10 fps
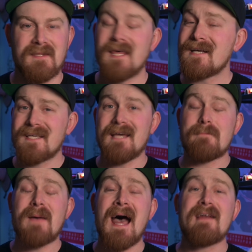Thanks again to
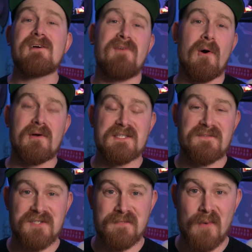Paddock Focus
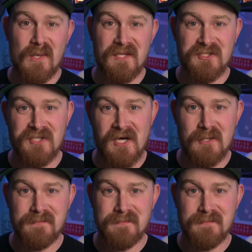for supporting the show.